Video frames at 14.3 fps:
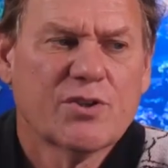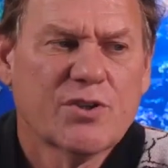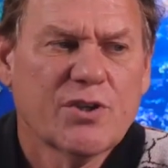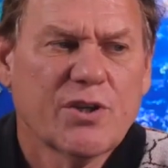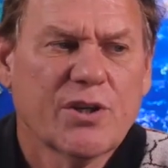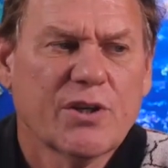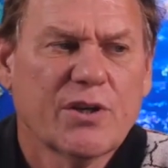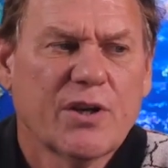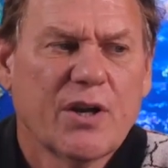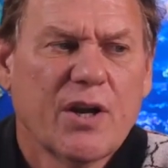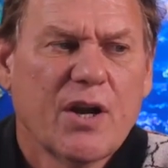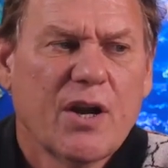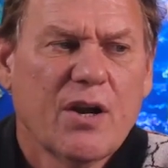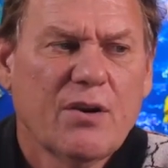Sure.
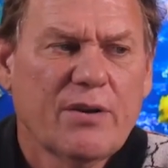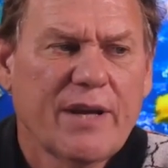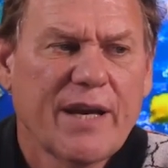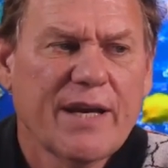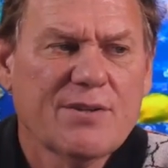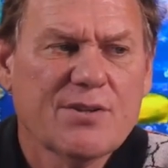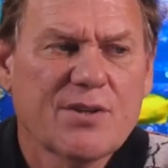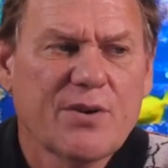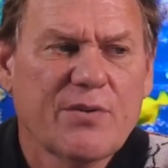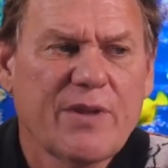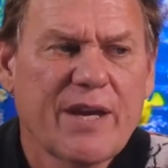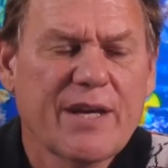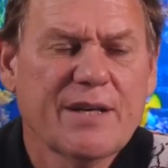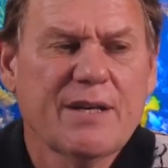Okay, so
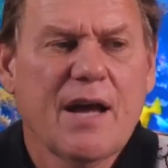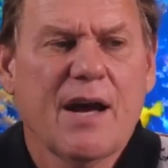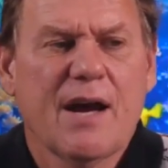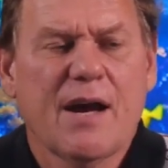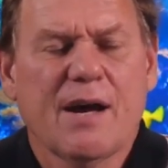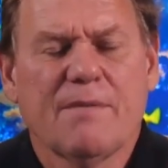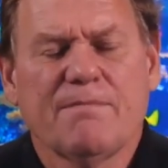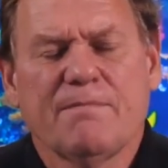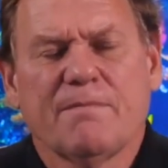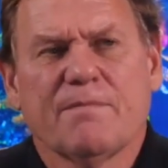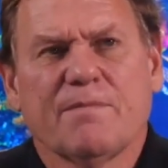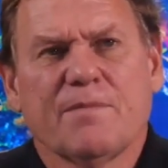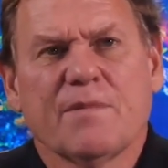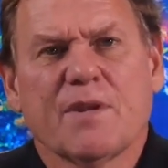then
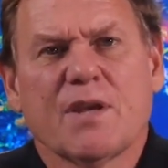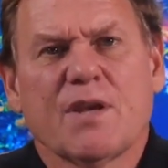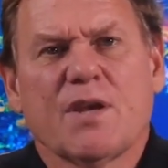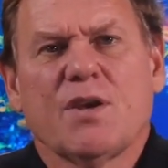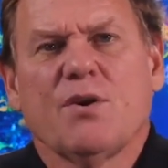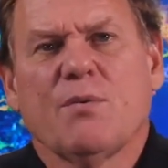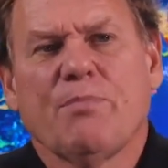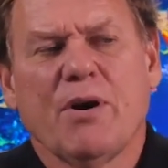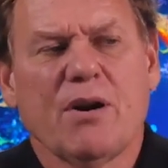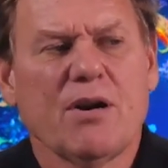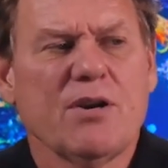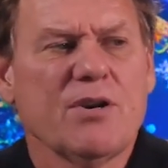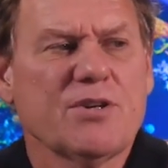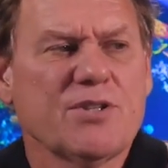your
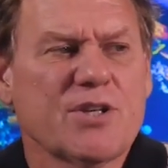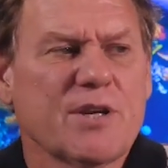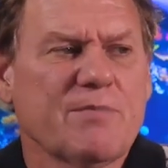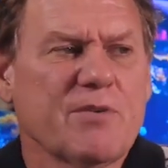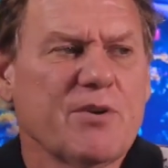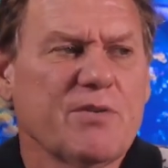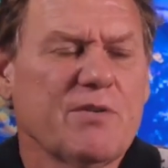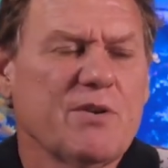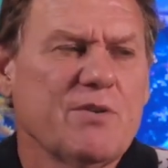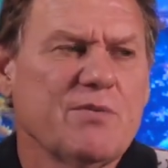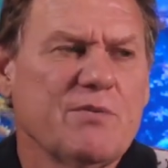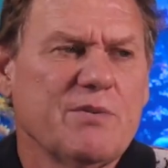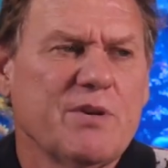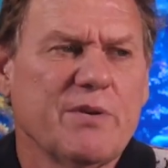partnership,
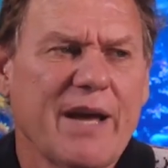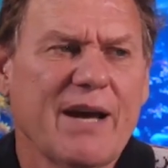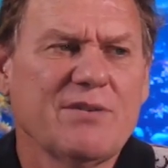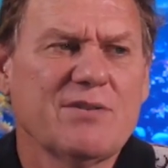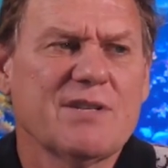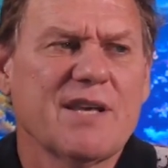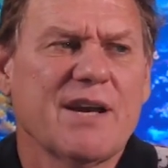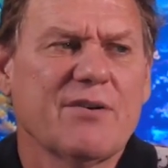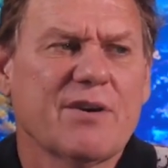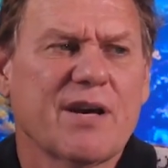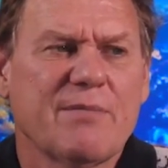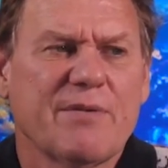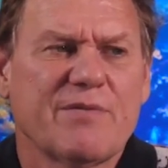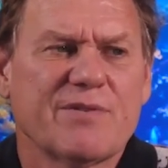you announced the
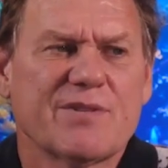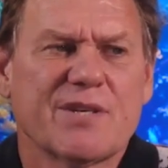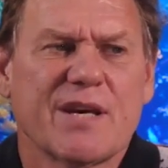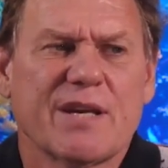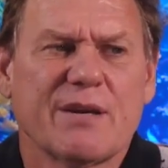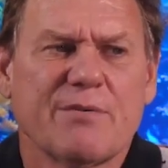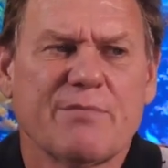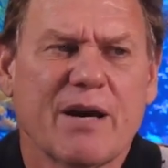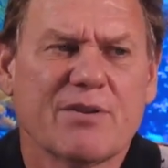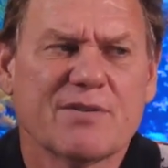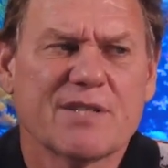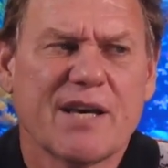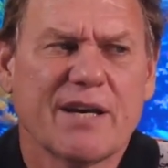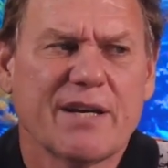outcome of the study of
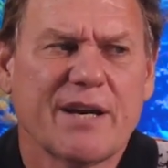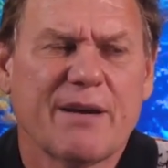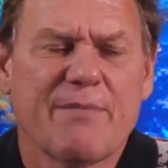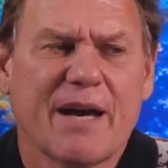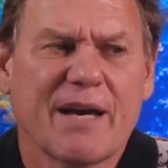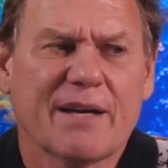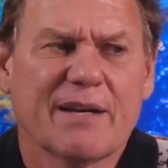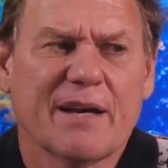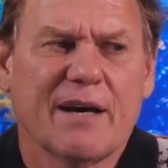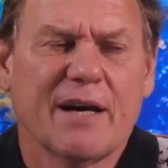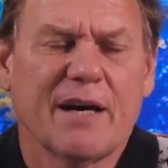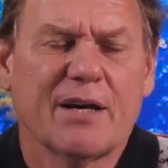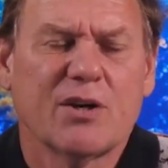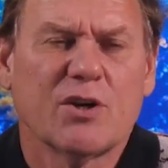Mount Sinai back
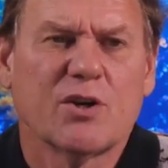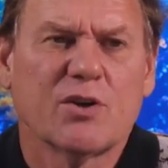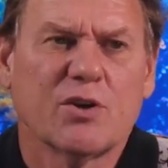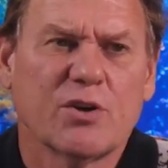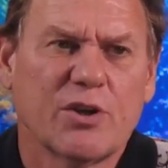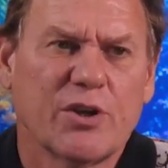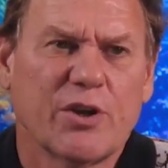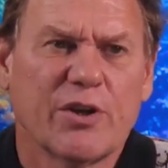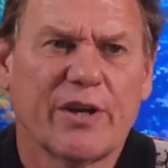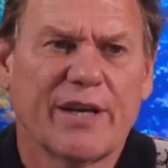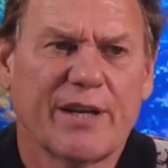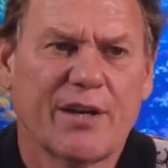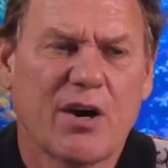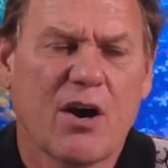earlier
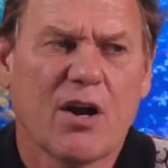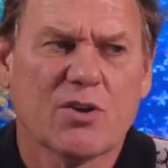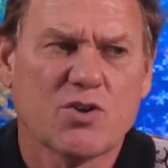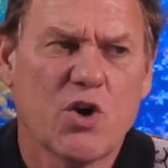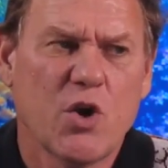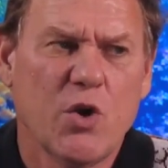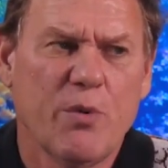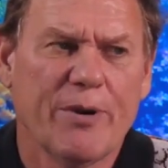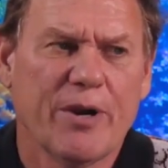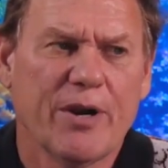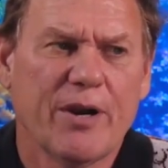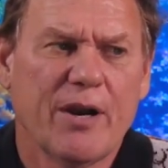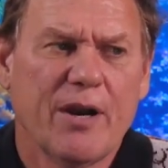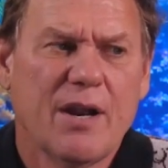in
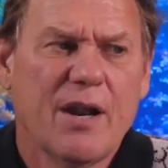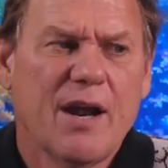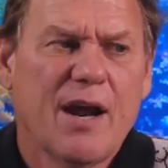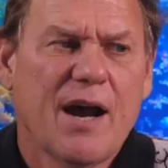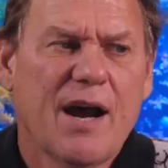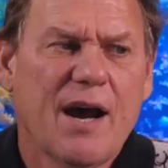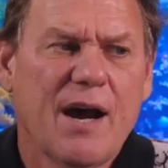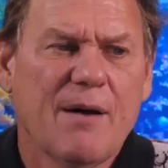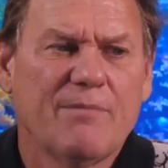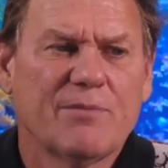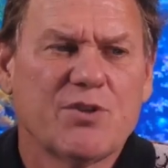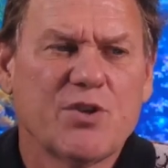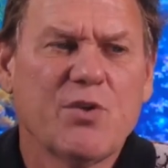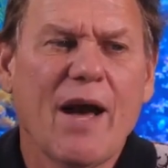October.
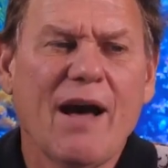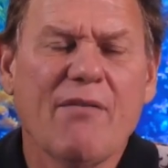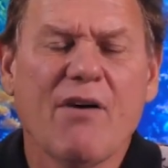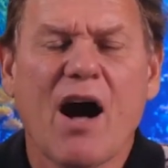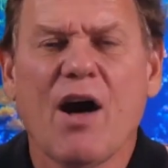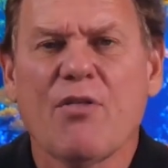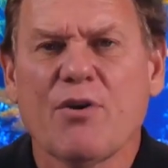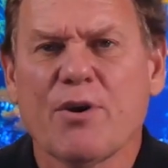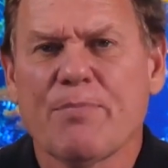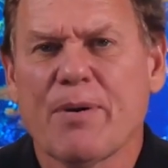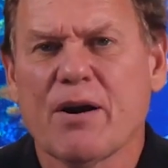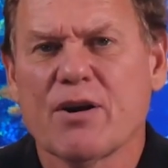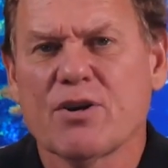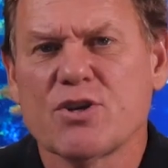Do you have other
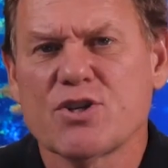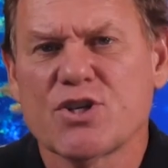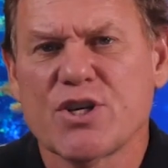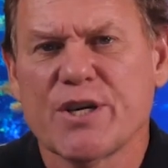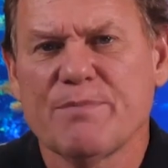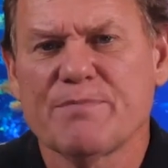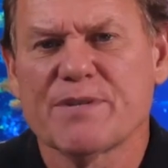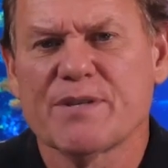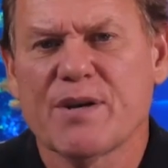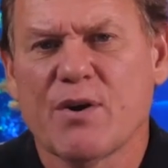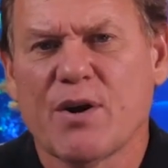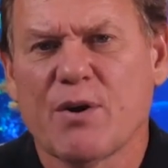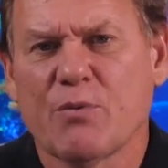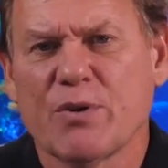partnerships,
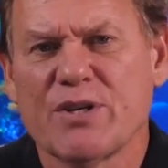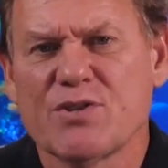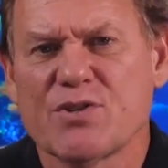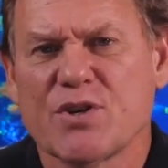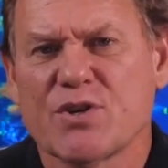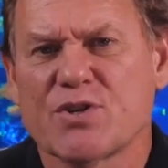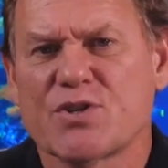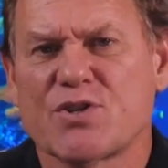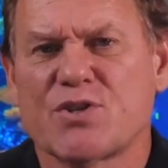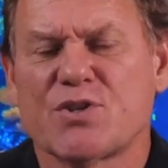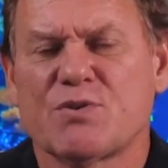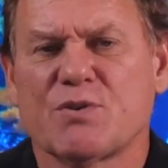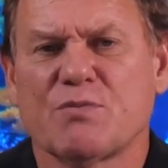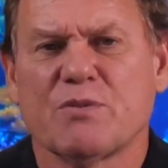
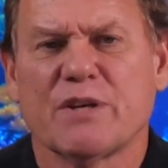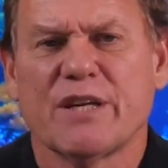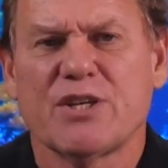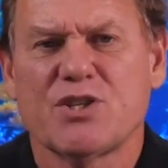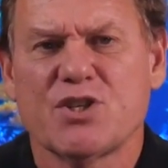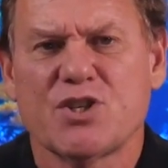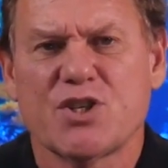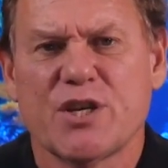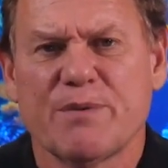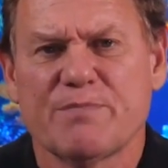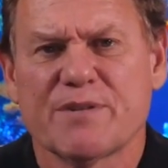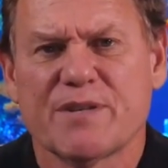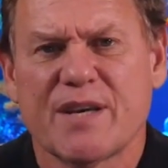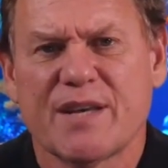research
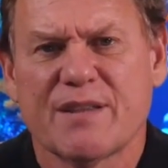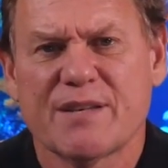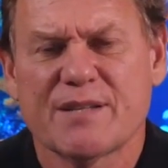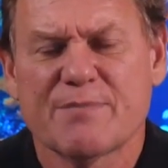relationships in the